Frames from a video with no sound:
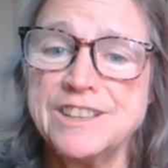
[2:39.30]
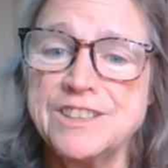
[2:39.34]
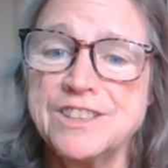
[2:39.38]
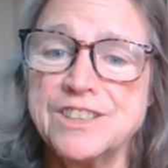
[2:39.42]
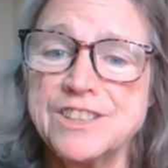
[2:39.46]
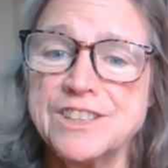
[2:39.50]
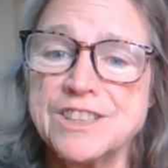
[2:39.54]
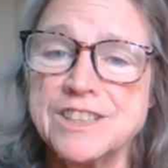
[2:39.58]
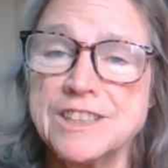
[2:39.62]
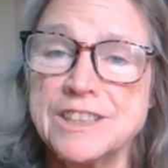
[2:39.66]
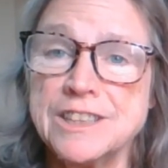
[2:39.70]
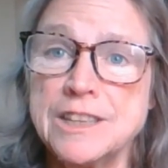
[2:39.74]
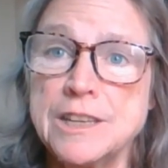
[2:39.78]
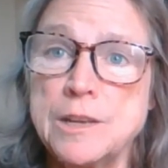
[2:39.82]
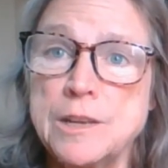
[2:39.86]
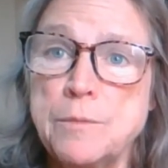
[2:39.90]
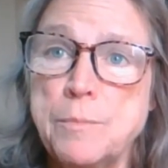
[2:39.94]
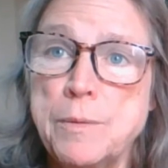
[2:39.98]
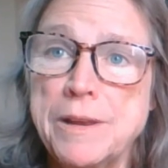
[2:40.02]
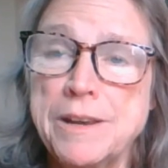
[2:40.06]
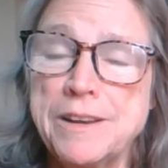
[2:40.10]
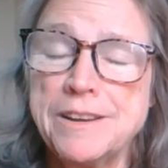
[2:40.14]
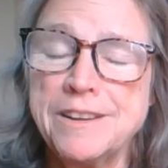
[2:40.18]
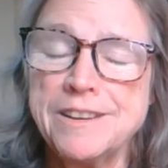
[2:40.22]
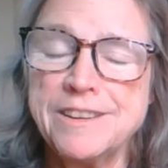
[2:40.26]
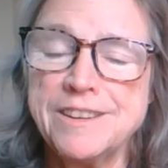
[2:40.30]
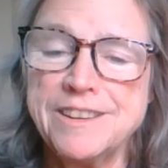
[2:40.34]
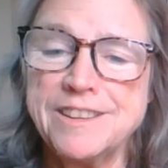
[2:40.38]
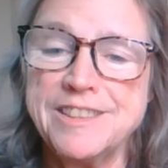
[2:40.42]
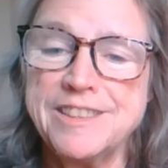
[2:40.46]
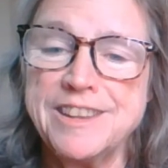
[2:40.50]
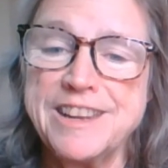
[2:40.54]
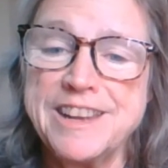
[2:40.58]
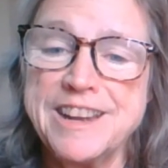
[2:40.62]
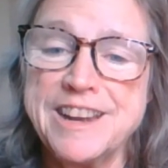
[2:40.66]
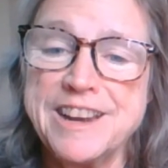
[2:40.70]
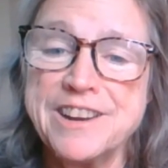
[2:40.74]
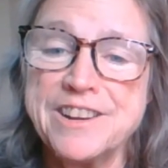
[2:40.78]
just leaping in
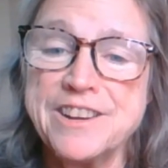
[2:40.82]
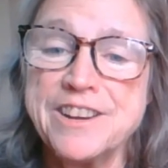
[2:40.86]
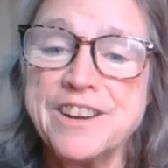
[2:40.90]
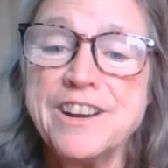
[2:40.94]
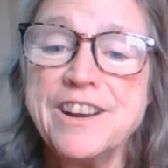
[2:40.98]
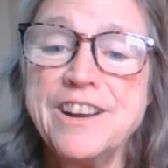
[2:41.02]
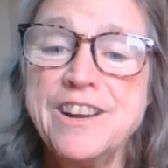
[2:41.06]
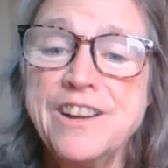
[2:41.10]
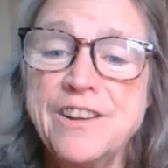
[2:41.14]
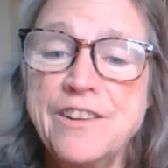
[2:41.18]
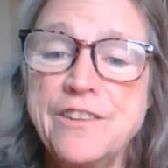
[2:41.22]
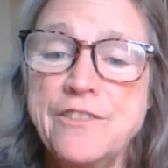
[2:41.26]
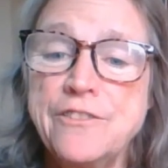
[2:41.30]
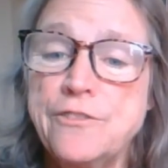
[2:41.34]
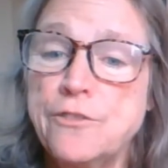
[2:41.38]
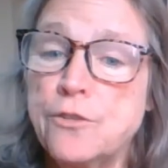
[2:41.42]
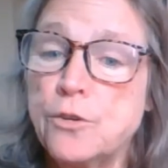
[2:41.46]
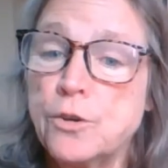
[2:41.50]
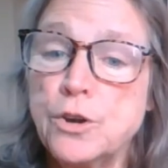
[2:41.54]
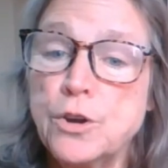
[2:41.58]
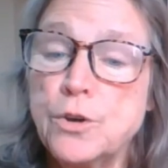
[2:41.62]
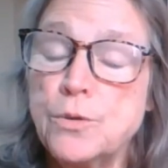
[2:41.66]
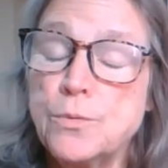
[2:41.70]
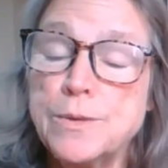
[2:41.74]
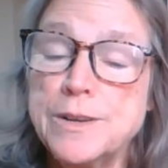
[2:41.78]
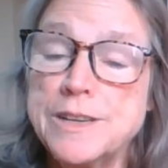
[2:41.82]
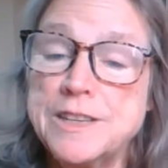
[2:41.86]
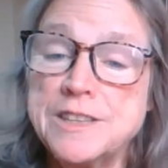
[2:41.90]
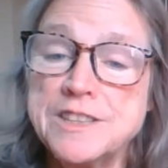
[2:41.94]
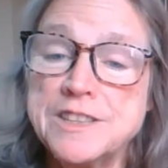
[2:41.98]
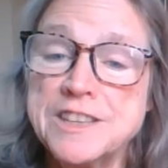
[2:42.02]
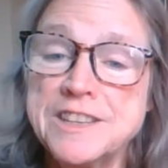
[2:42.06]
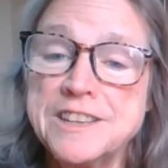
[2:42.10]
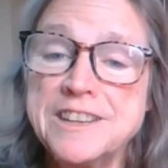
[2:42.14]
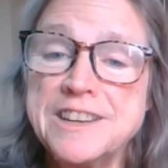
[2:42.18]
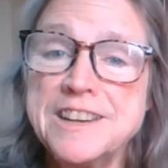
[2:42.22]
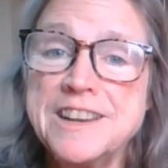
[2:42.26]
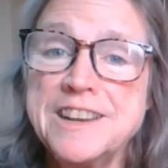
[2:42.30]
the air for no
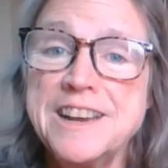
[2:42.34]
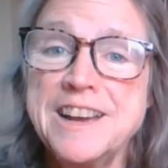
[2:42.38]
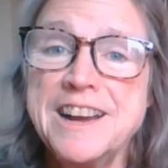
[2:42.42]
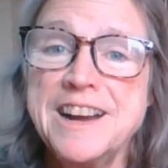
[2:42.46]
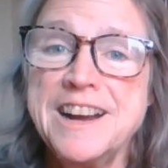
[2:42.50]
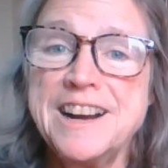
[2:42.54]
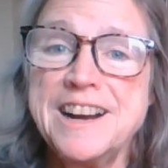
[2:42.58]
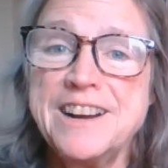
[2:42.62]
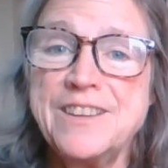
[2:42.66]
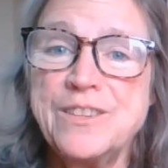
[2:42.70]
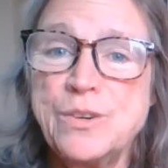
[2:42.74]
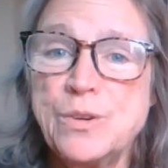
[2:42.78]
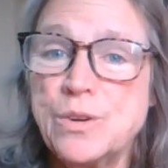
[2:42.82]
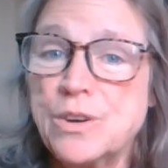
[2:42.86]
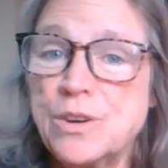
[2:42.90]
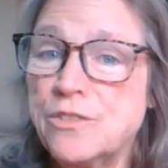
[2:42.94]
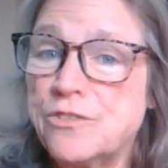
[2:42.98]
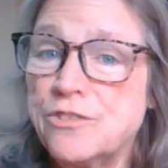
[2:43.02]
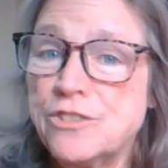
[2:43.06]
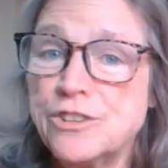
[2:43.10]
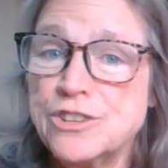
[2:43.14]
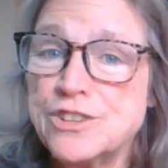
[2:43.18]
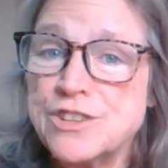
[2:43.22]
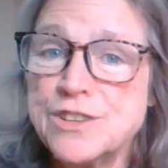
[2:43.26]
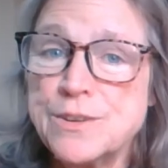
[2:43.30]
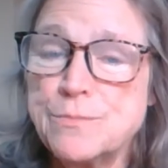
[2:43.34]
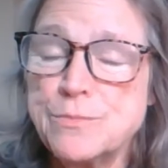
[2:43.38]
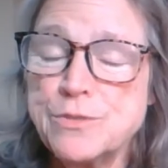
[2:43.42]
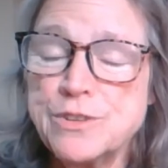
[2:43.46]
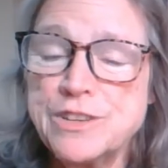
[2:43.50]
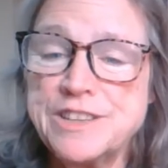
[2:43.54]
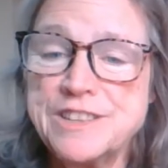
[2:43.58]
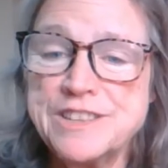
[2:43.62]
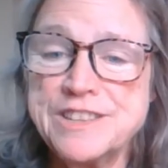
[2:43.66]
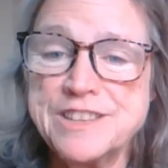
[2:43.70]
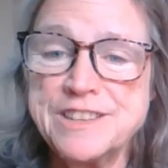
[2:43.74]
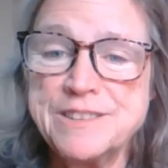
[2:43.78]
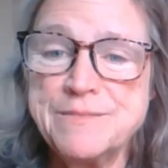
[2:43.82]
reason or for some
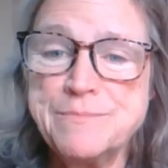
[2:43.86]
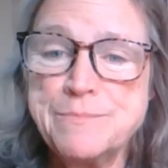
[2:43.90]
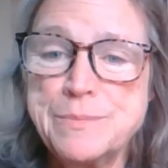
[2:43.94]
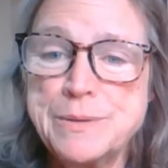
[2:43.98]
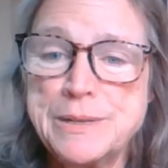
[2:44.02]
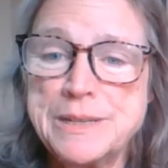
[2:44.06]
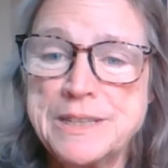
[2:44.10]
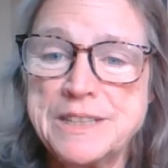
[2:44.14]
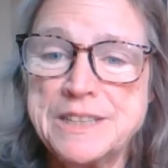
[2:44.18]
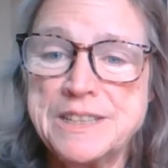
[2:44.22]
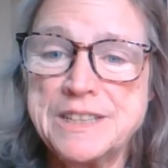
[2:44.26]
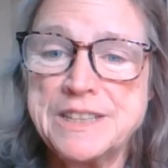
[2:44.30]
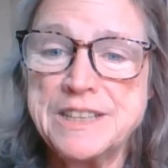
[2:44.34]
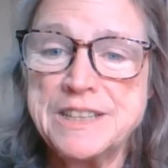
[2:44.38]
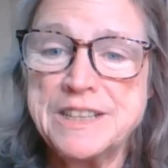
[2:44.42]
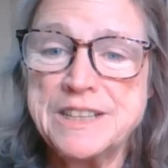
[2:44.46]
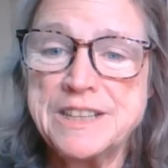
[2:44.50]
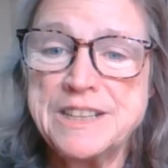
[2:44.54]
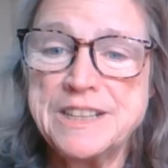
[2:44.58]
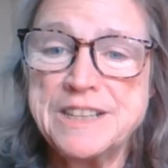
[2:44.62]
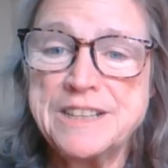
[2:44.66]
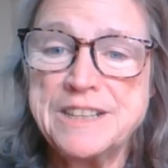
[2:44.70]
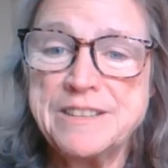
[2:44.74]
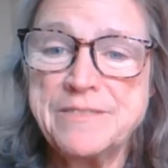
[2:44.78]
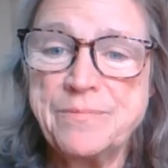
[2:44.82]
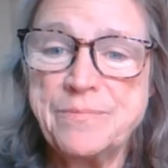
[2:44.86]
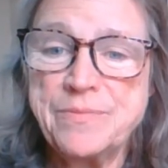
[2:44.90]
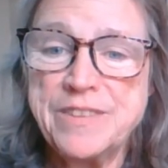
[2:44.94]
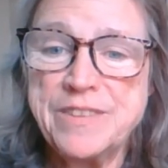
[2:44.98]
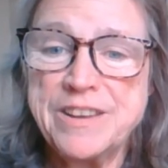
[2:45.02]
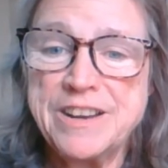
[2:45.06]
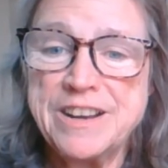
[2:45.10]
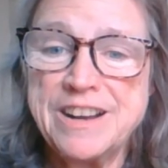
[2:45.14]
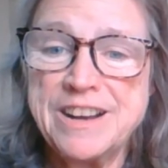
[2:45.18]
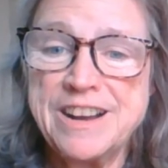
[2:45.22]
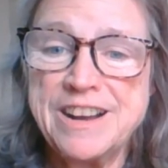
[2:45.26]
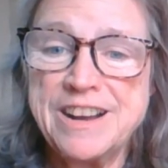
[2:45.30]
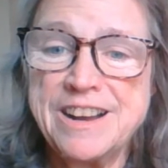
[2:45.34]
reason. But
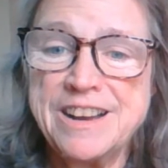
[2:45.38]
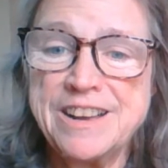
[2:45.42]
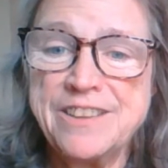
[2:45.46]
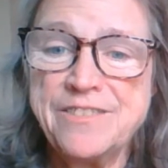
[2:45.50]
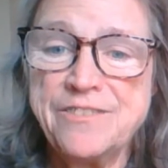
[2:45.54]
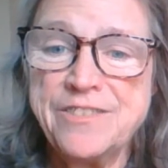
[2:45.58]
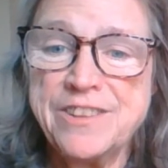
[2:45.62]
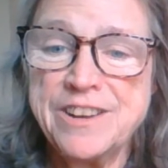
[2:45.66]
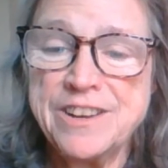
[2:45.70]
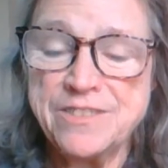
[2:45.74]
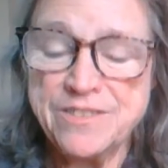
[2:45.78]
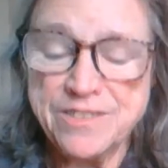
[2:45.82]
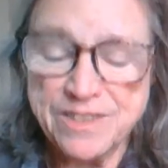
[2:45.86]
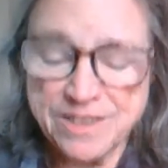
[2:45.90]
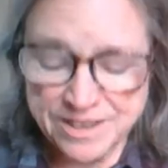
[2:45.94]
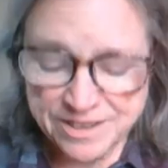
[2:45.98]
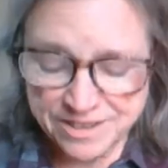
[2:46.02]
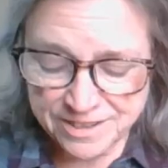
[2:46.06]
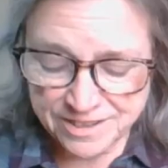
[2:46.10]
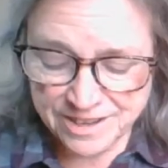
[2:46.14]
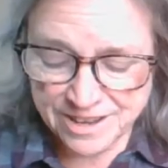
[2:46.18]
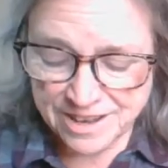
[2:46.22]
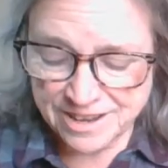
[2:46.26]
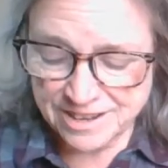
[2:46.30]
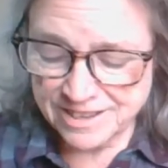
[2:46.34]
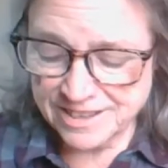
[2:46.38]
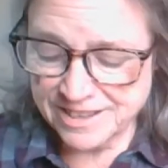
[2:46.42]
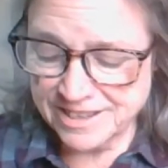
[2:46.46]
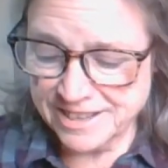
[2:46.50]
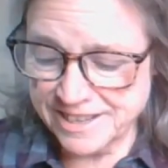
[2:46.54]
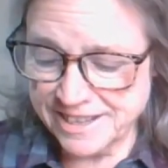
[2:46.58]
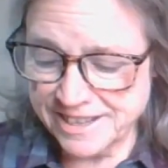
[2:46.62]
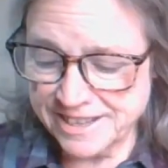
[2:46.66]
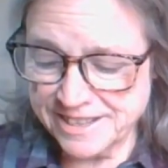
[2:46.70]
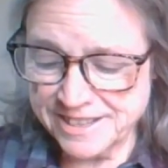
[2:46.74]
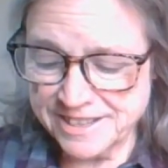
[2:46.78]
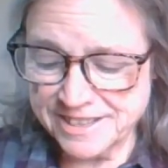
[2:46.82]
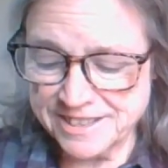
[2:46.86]
I found that La La
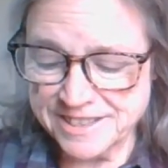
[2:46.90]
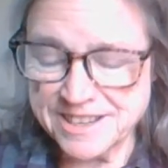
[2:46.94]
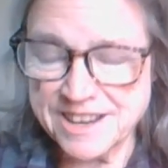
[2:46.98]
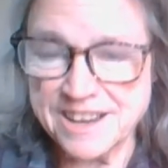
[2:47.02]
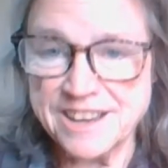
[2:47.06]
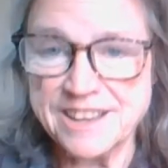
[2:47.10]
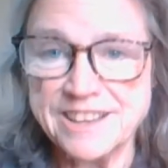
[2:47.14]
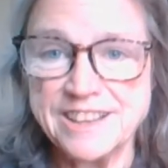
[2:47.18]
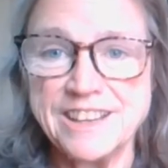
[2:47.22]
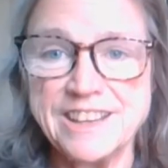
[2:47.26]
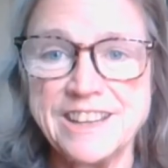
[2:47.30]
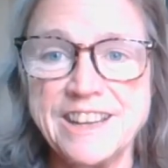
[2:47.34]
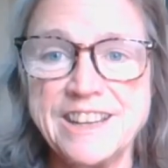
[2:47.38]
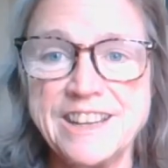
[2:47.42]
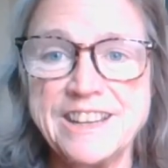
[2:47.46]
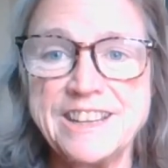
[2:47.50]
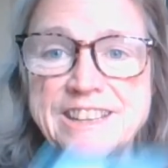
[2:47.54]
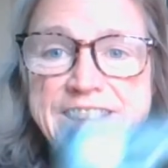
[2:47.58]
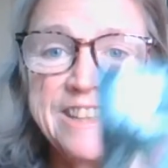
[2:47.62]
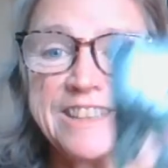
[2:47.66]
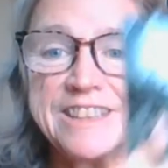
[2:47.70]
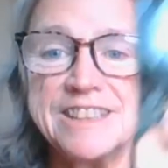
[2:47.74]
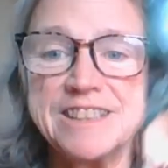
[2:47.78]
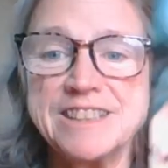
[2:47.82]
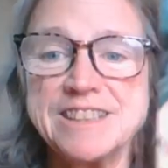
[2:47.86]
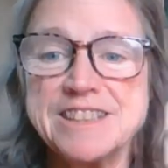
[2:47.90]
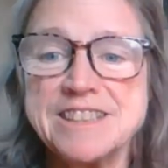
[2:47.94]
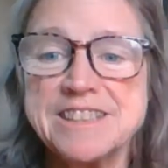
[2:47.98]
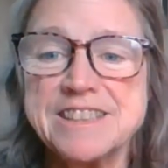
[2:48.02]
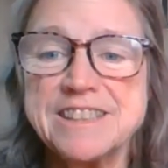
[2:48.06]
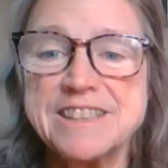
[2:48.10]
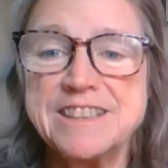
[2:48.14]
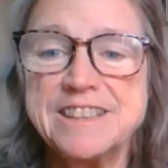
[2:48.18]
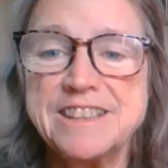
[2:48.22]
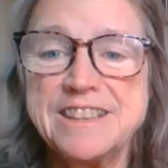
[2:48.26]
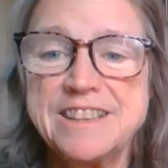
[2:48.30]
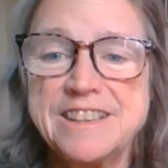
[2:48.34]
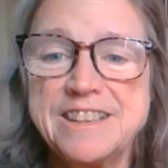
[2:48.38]
Land is kind of like this.